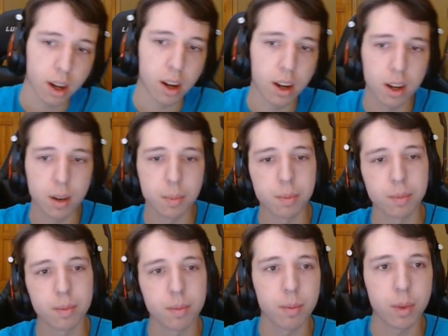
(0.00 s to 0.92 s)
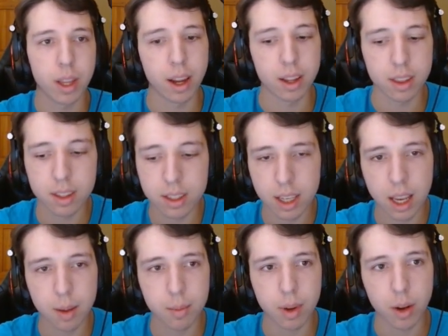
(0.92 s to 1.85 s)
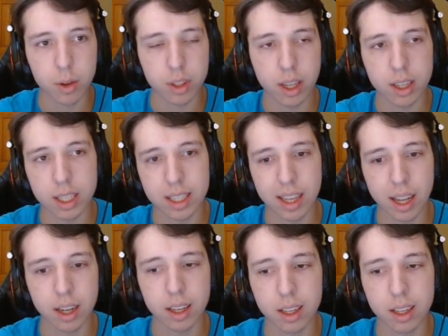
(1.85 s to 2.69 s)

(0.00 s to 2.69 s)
Yeah, in this game I was against Dan.